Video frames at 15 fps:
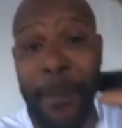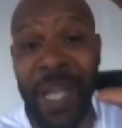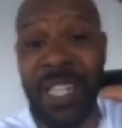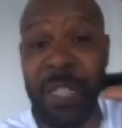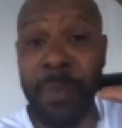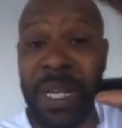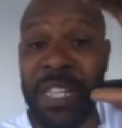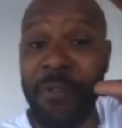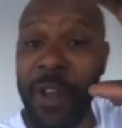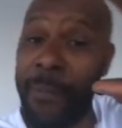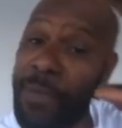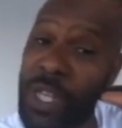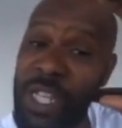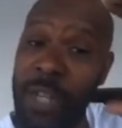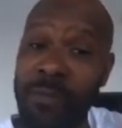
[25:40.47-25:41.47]
space for
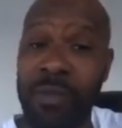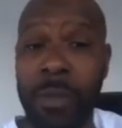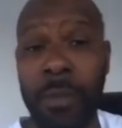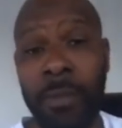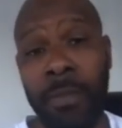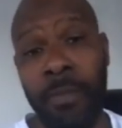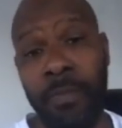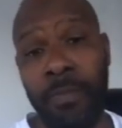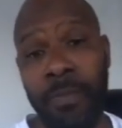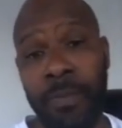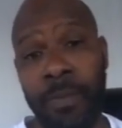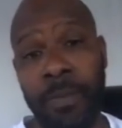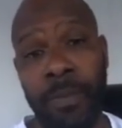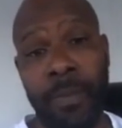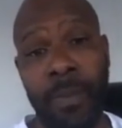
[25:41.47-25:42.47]
them to cheat.
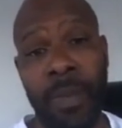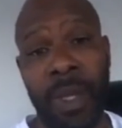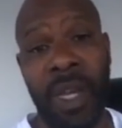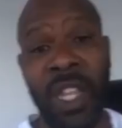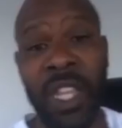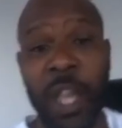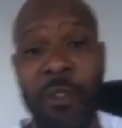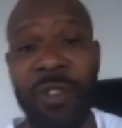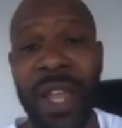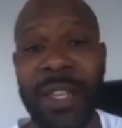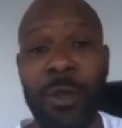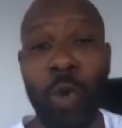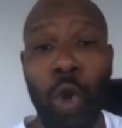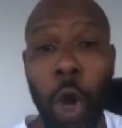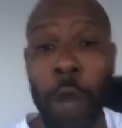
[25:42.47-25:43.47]
Because they don't
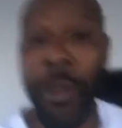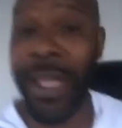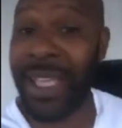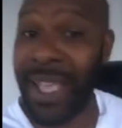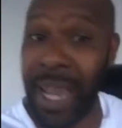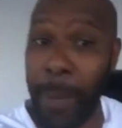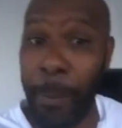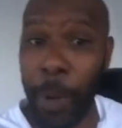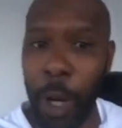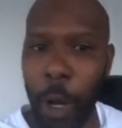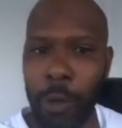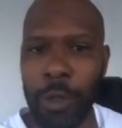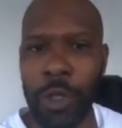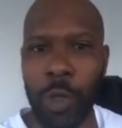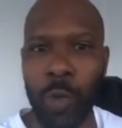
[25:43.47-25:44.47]
realize, oh God, right, Killer pull
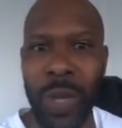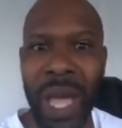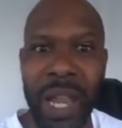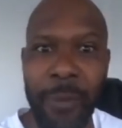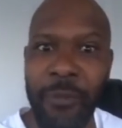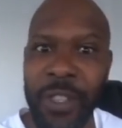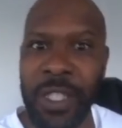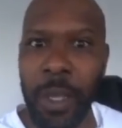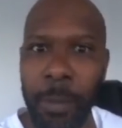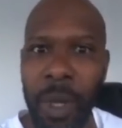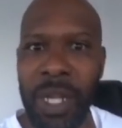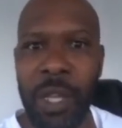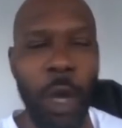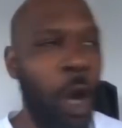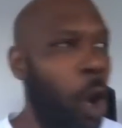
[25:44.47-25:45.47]
out, so we had to fit
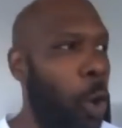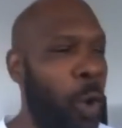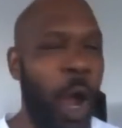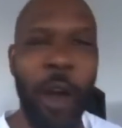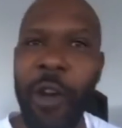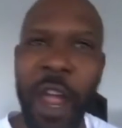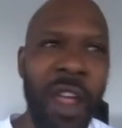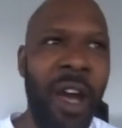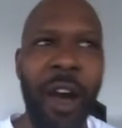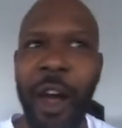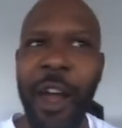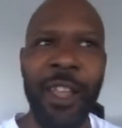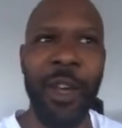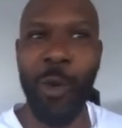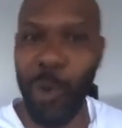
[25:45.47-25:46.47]
somebody. Oh, all
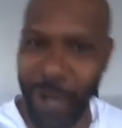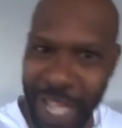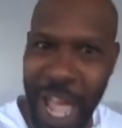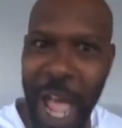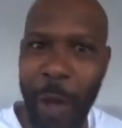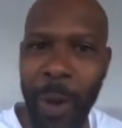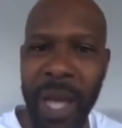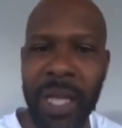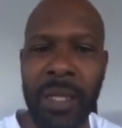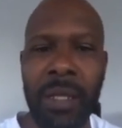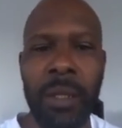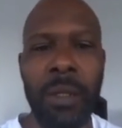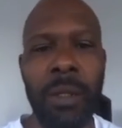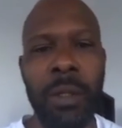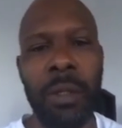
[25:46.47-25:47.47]
right, okay, wait.
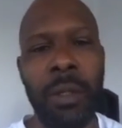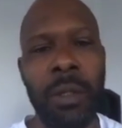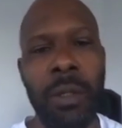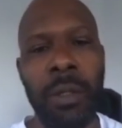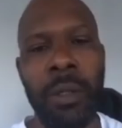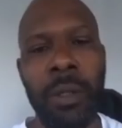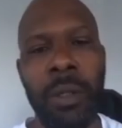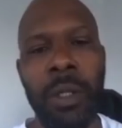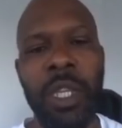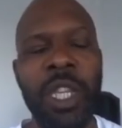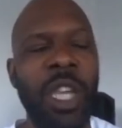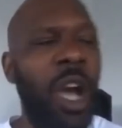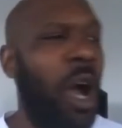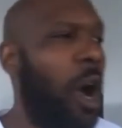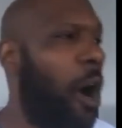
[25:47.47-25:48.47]

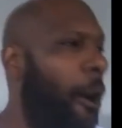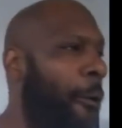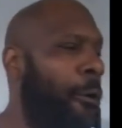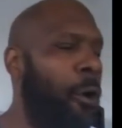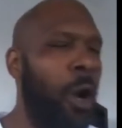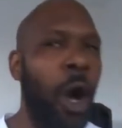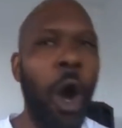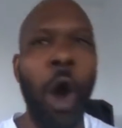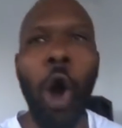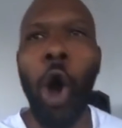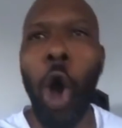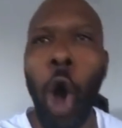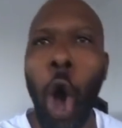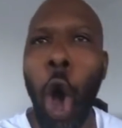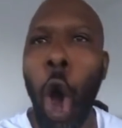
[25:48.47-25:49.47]
Yo,
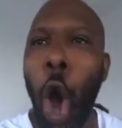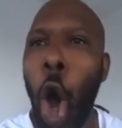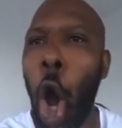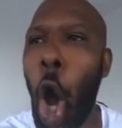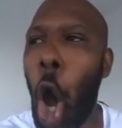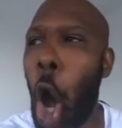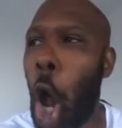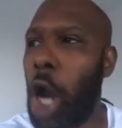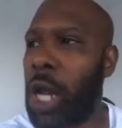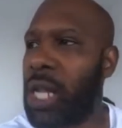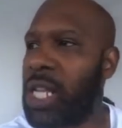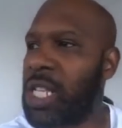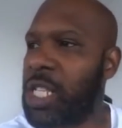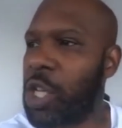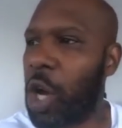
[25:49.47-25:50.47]
all of
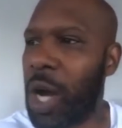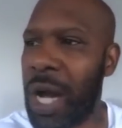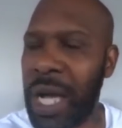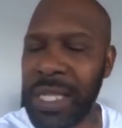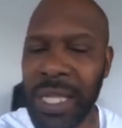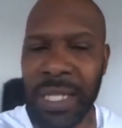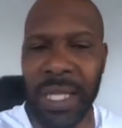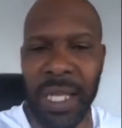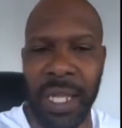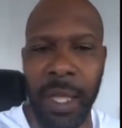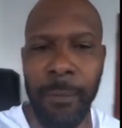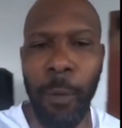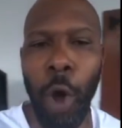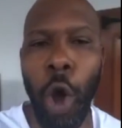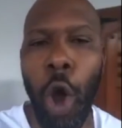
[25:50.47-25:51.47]
these young artists and
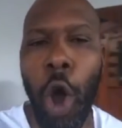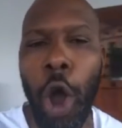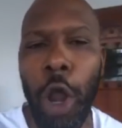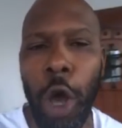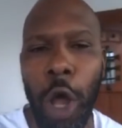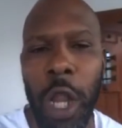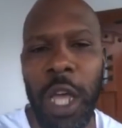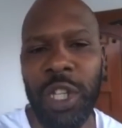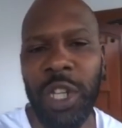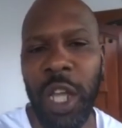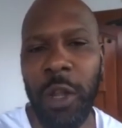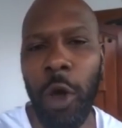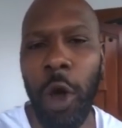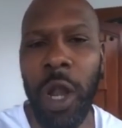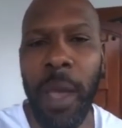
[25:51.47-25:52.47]
them, all their
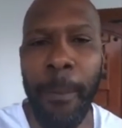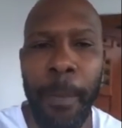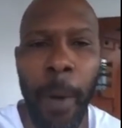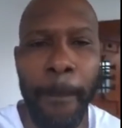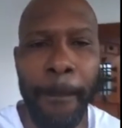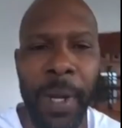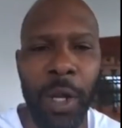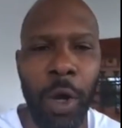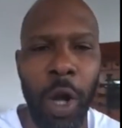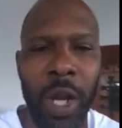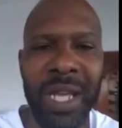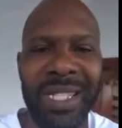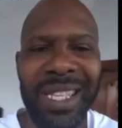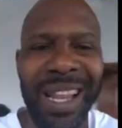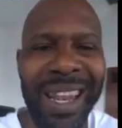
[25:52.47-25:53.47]
dread, all their pumping, all
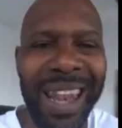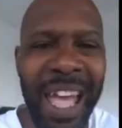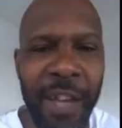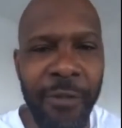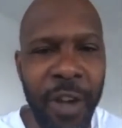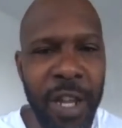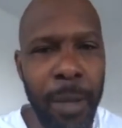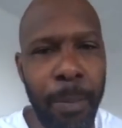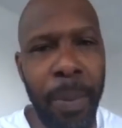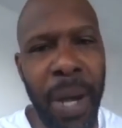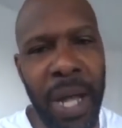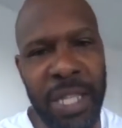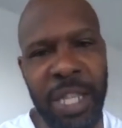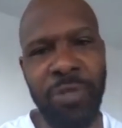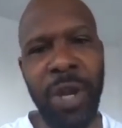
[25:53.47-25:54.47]
their life at the
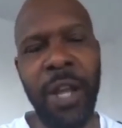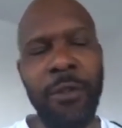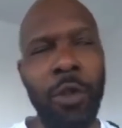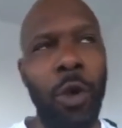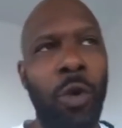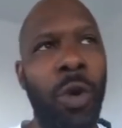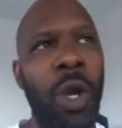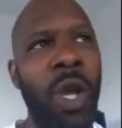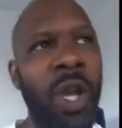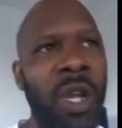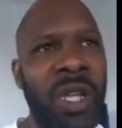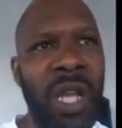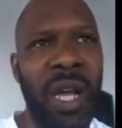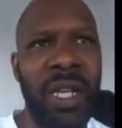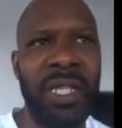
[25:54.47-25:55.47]
party right now.
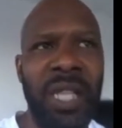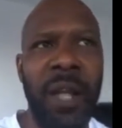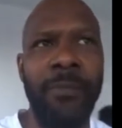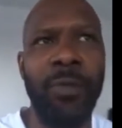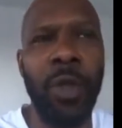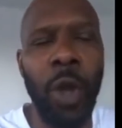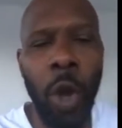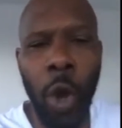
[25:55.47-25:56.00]
You understand?